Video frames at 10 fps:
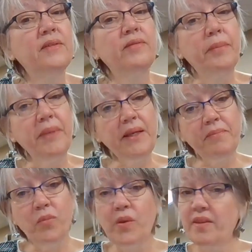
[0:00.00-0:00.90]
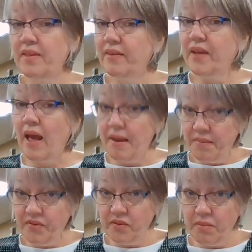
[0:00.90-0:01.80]
For me, one of the things I
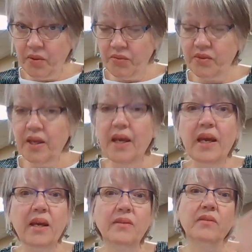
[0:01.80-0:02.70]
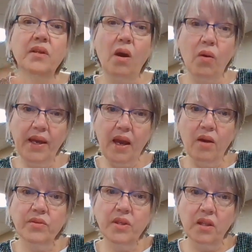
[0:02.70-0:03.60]
miss the most is going
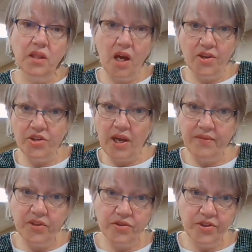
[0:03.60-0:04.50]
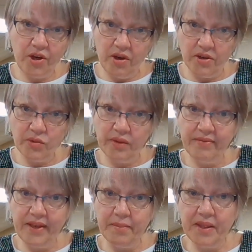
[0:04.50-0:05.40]
out to lunch after church with
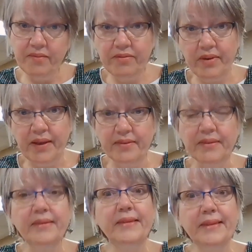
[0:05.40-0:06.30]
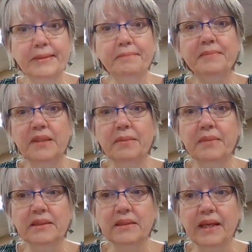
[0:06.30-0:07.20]
family and friends. Yeah, I
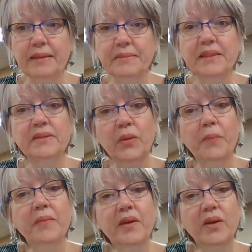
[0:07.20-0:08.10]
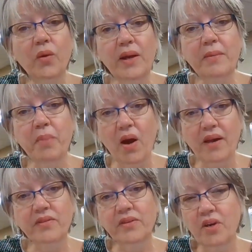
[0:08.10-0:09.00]
miss that. So go ahead and
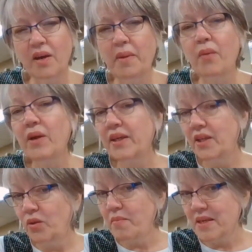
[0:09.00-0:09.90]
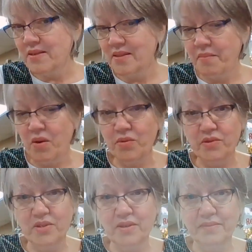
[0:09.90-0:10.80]
pause and talk about what you miss the
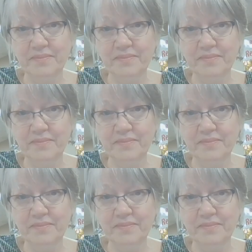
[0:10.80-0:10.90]
most.